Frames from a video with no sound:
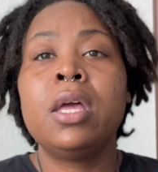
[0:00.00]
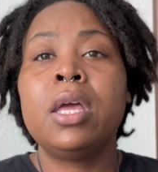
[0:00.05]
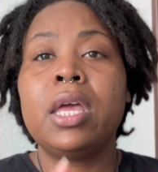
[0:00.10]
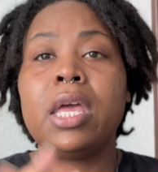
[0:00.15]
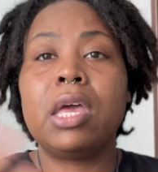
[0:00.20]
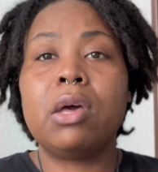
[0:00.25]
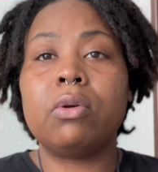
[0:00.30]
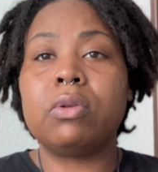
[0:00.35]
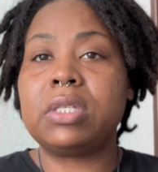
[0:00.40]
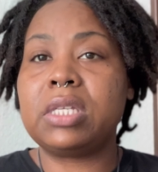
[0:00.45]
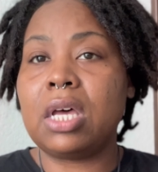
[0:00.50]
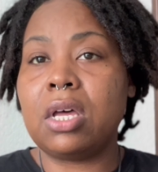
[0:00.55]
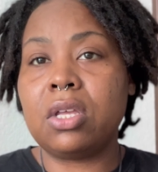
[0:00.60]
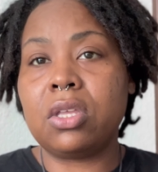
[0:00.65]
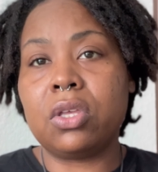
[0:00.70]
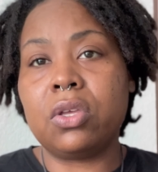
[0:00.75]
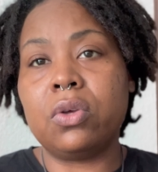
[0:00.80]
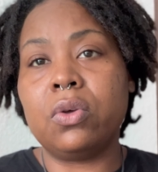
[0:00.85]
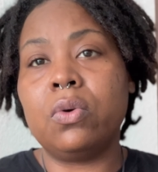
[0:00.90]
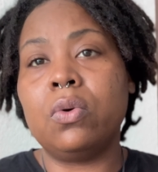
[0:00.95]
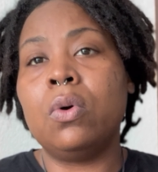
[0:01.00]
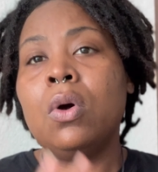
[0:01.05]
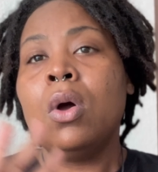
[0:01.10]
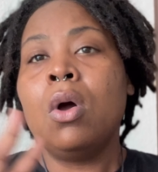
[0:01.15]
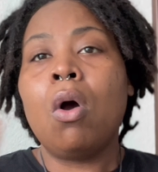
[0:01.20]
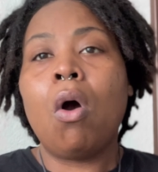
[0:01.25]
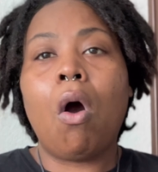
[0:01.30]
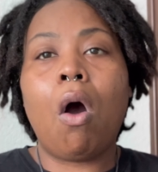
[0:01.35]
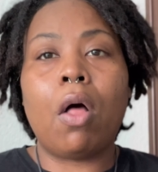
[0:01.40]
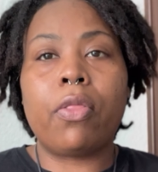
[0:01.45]
It will tell
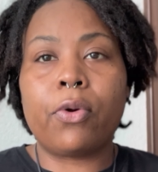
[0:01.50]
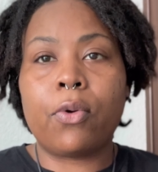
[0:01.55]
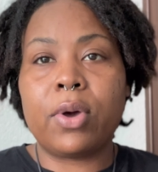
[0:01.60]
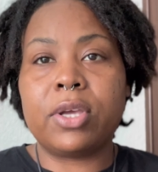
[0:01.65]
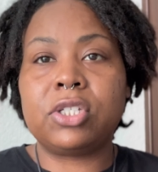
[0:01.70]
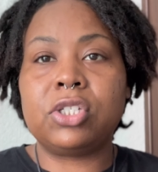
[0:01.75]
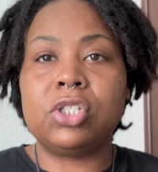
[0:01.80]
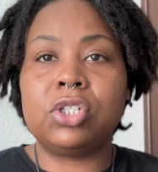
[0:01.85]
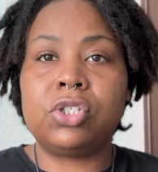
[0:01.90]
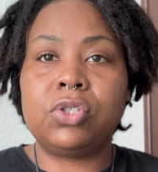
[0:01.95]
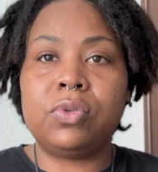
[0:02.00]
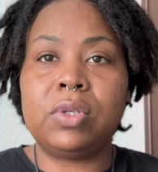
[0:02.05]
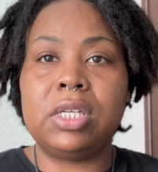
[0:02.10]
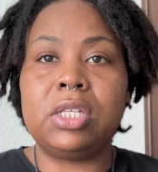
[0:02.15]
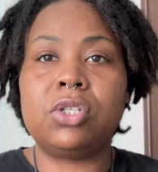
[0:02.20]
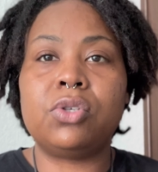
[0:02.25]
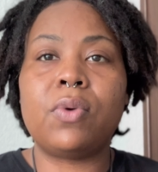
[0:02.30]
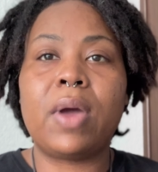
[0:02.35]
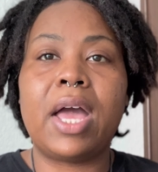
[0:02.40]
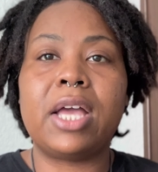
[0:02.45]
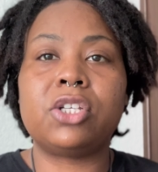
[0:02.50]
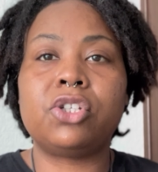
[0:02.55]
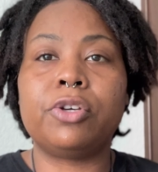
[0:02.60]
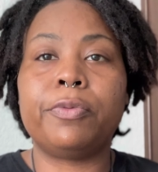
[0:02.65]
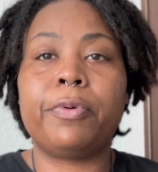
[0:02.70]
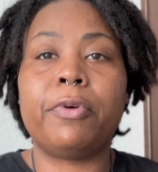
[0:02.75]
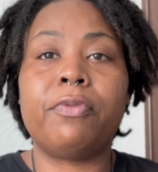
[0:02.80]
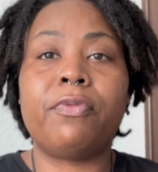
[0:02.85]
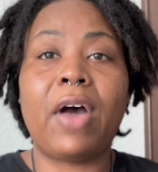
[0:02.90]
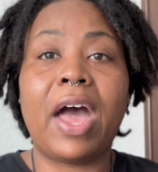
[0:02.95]
you all the questions you need to ask your
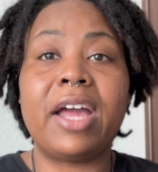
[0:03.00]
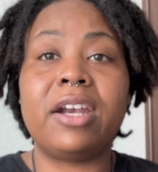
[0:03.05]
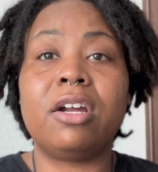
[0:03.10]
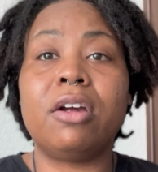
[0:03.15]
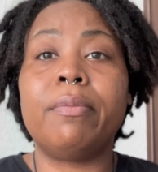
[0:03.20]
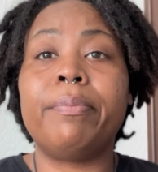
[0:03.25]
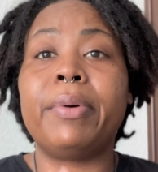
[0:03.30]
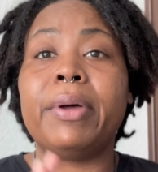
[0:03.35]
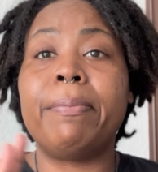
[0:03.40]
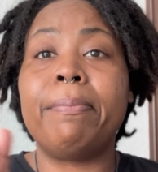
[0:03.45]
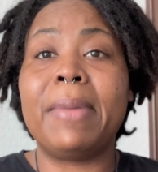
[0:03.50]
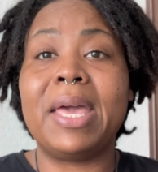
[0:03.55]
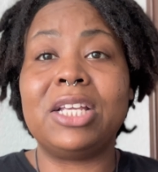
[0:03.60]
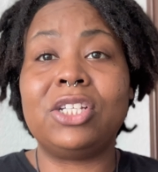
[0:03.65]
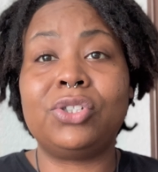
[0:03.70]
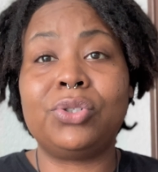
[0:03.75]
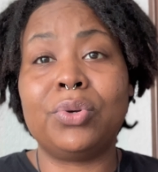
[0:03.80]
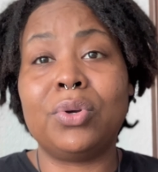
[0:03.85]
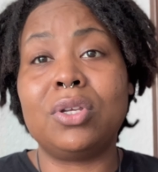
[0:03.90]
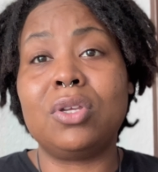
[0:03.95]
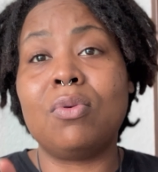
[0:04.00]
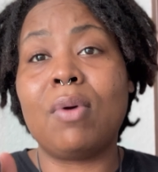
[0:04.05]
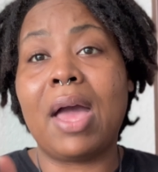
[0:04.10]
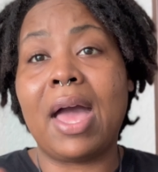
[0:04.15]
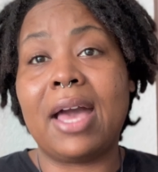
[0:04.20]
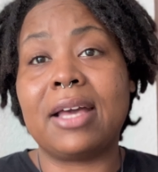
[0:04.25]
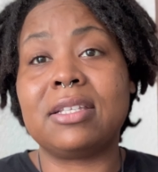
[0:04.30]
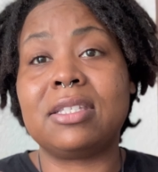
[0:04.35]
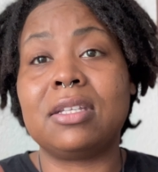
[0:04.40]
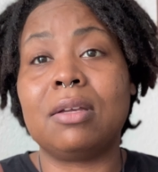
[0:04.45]
provider, but make sure you
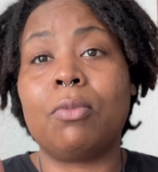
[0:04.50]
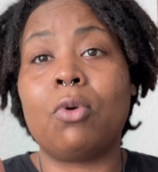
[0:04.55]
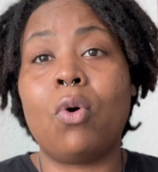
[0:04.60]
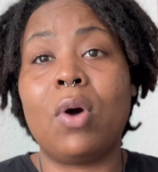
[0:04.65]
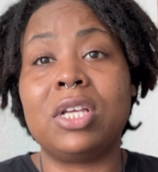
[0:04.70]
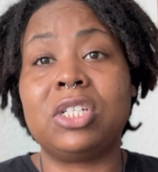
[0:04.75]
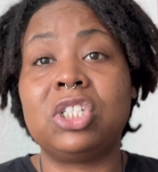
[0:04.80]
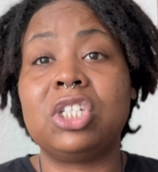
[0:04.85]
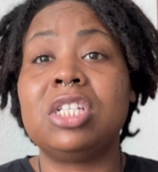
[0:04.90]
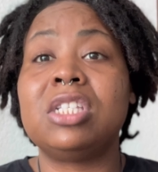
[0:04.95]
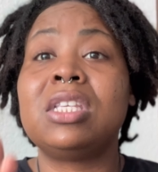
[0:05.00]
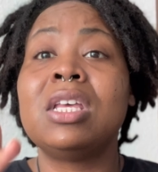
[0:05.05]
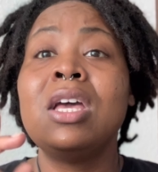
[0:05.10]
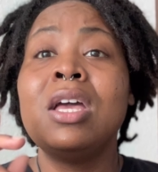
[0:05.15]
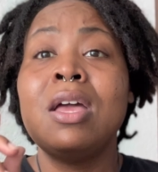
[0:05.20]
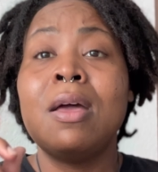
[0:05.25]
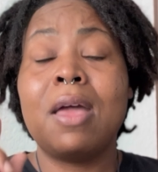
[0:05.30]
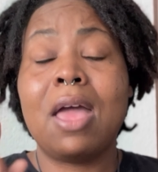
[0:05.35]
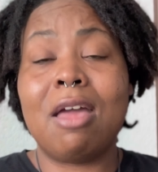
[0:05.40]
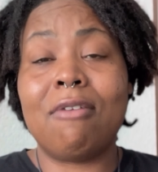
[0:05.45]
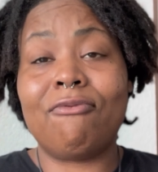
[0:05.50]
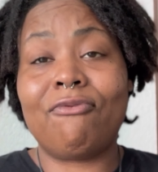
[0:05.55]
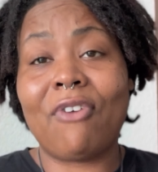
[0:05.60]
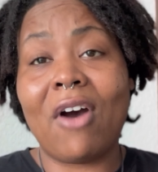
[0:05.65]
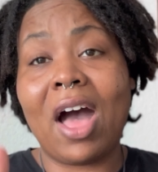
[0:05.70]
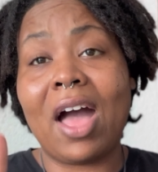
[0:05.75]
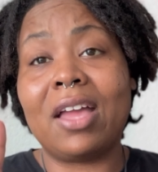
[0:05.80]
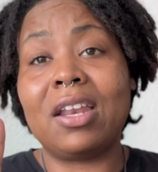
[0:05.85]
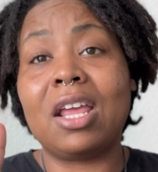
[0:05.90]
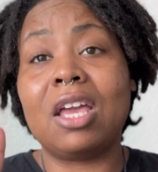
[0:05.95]
ask them questions and
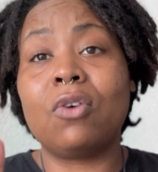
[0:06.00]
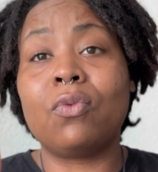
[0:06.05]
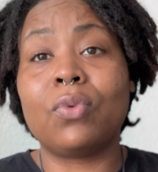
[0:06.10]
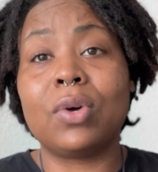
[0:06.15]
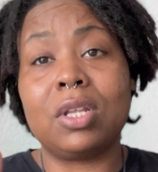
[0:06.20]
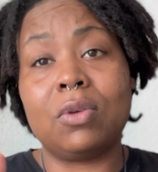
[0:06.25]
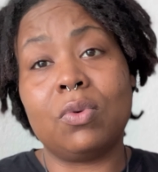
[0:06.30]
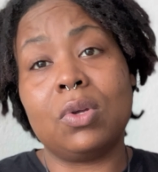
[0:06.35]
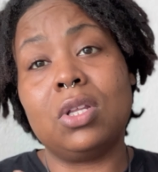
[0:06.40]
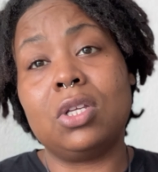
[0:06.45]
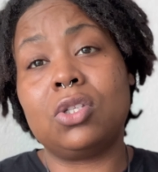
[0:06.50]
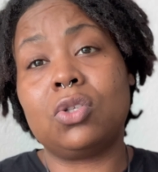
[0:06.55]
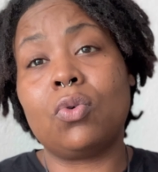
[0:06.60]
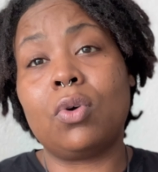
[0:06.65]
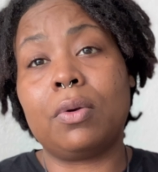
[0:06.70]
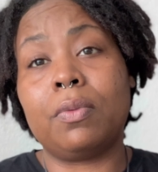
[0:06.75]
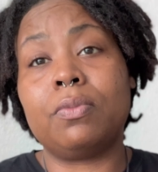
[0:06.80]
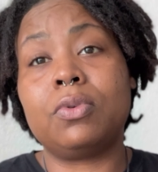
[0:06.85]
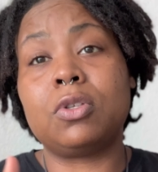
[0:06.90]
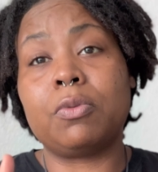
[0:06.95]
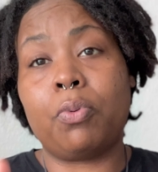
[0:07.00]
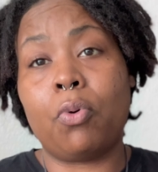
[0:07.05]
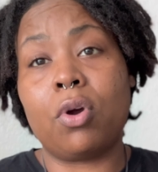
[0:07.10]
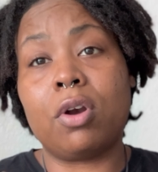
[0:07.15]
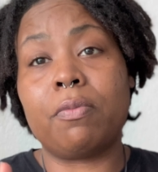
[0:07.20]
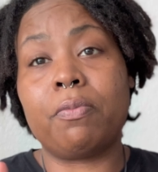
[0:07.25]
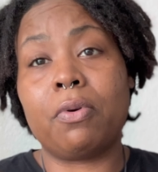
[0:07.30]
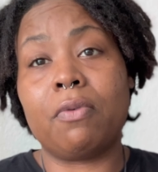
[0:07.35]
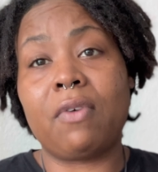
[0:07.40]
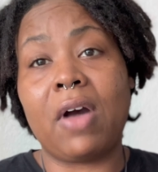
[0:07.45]
find a really sort of
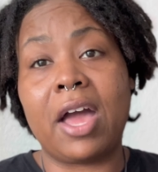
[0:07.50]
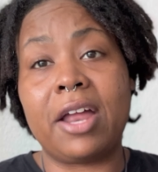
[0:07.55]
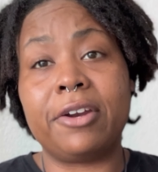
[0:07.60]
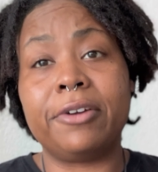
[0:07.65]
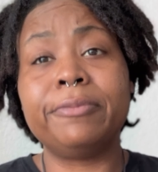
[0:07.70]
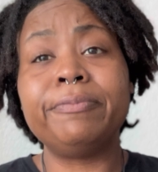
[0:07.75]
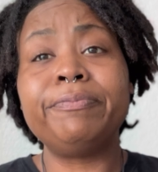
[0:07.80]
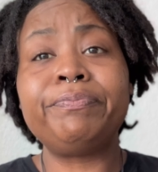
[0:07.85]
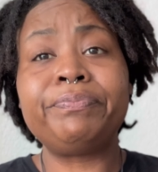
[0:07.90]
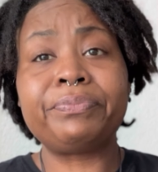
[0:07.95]
supportive provider.